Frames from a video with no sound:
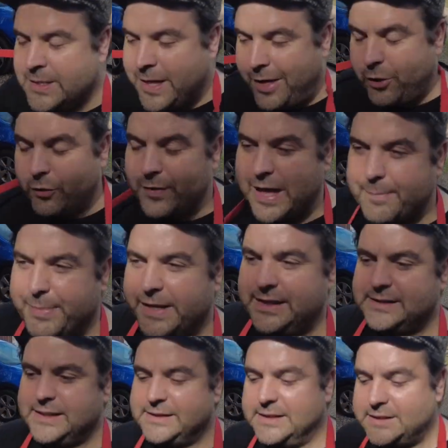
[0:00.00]
And on that
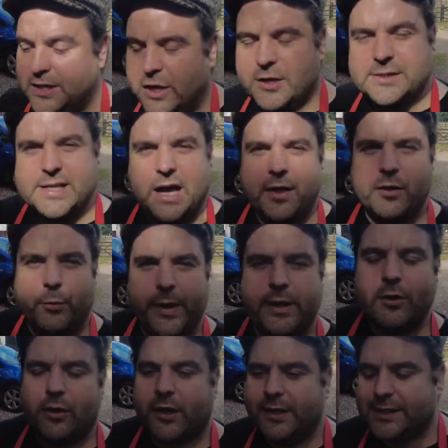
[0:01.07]
basis, it turns out that we're
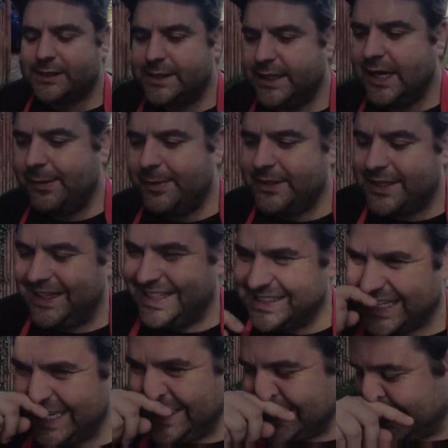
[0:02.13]
not going to see him until he's
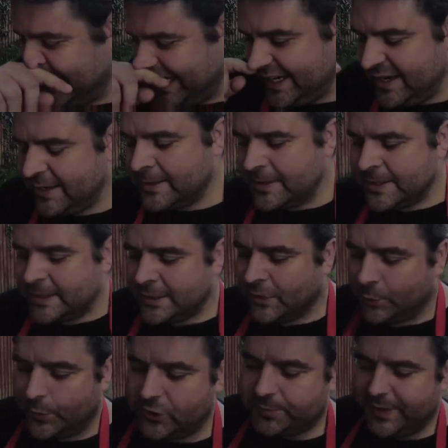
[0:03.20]
18,
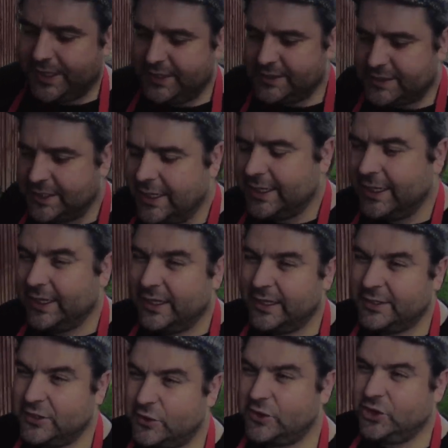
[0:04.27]
which means
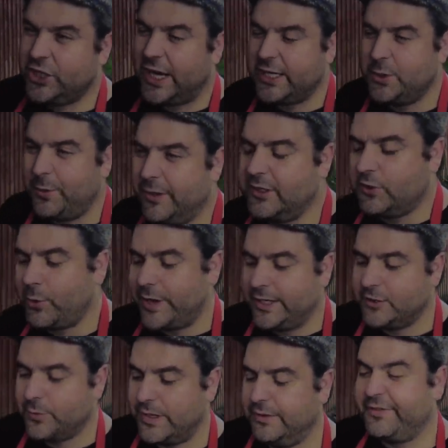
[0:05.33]
January
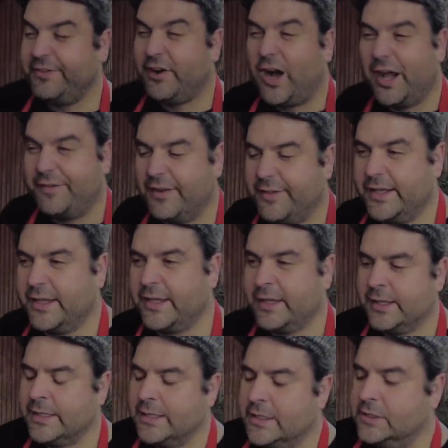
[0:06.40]
2025, I think.
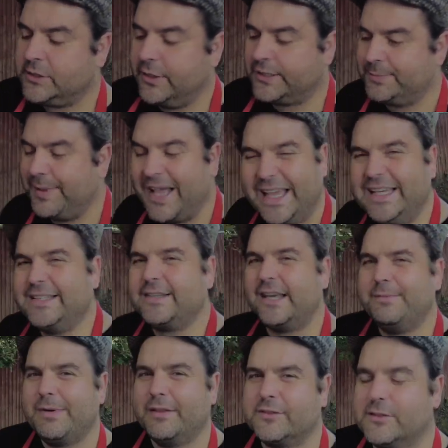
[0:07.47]
So that's about
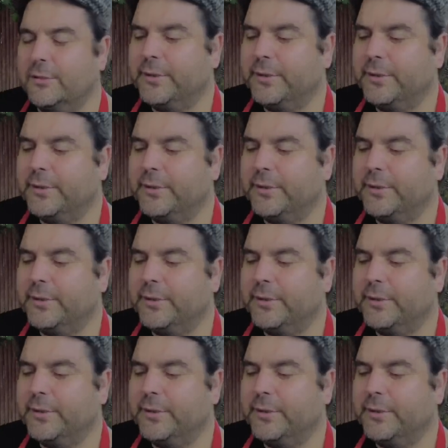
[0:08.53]
18 months